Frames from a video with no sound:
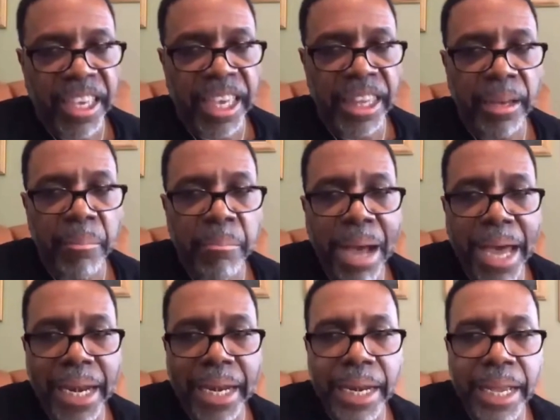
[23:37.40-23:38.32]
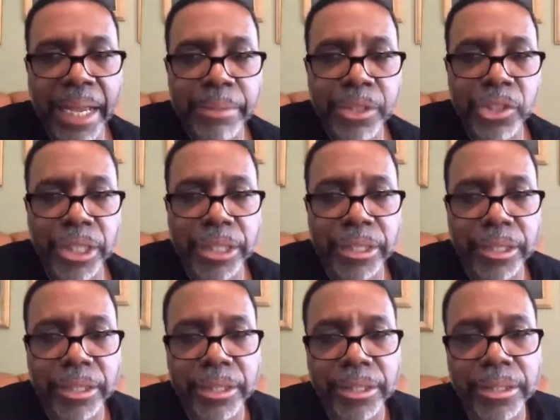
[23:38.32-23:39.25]
in the mighty name of
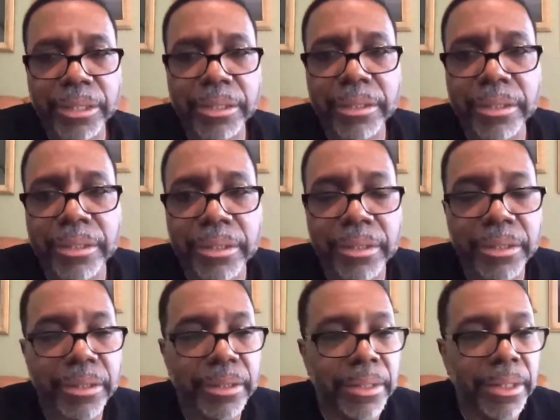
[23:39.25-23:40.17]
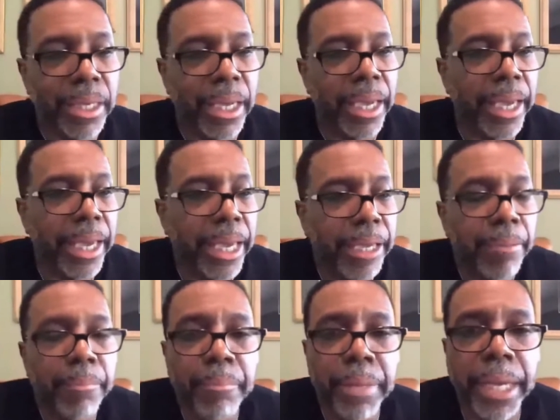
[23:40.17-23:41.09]
Jesus.
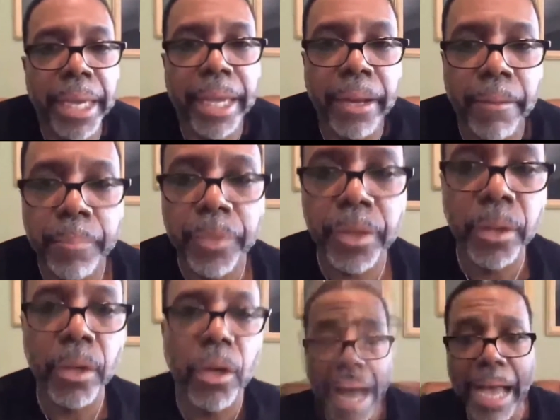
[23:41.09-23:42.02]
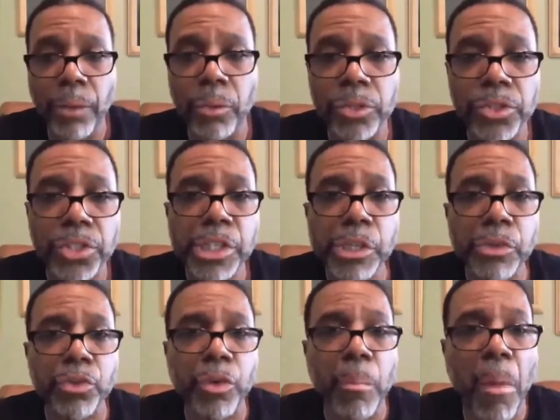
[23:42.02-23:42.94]
Amen. I will see
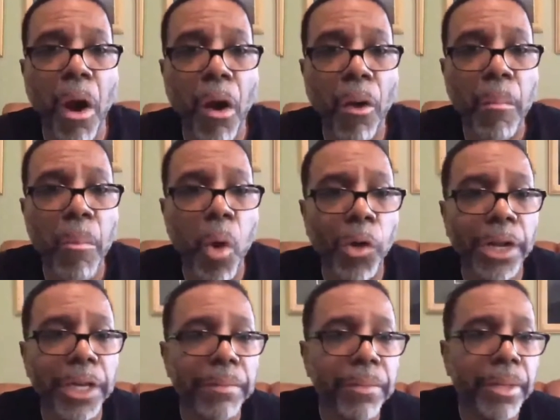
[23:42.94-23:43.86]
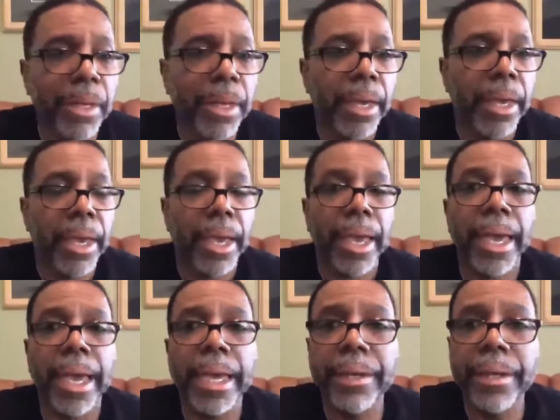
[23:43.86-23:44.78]
you tomorrow morning,
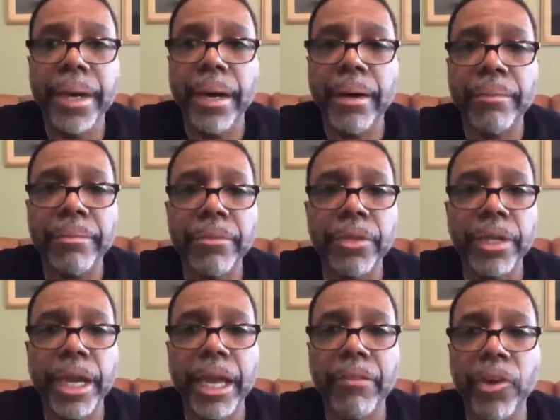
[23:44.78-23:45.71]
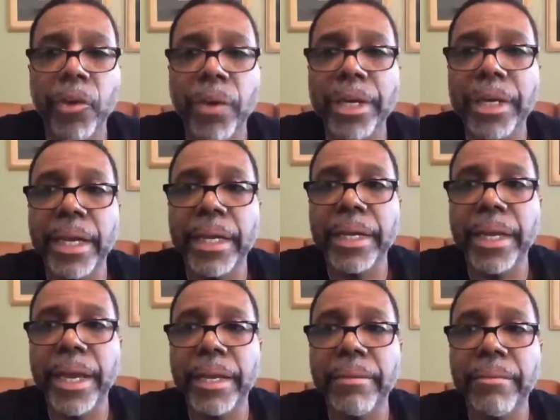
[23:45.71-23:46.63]
and uh, you're going to have a great day
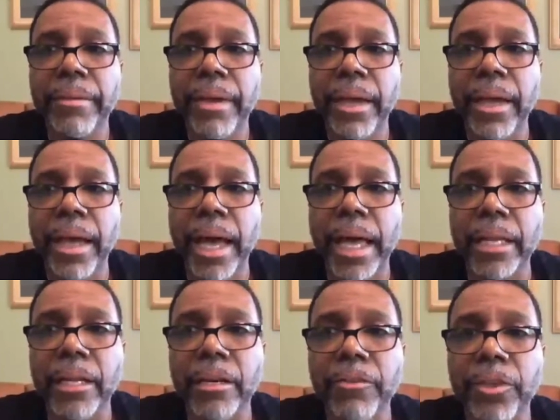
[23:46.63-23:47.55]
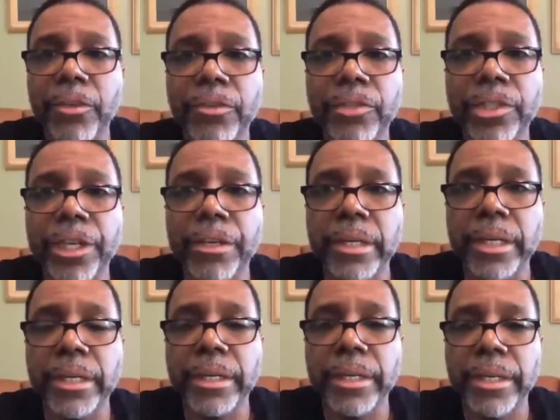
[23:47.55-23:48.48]
today. I love you
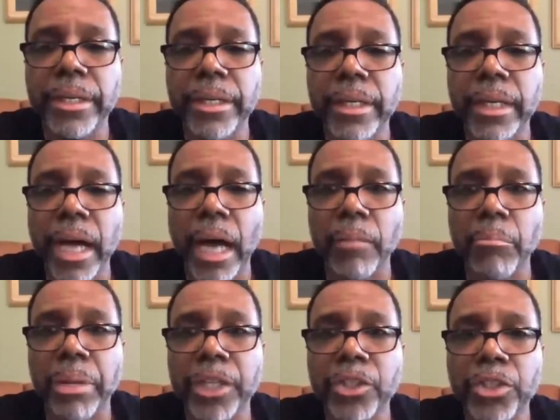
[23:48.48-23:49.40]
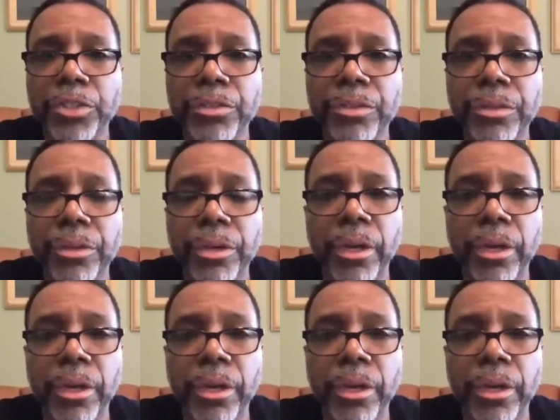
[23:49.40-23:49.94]
dearly. God bless you.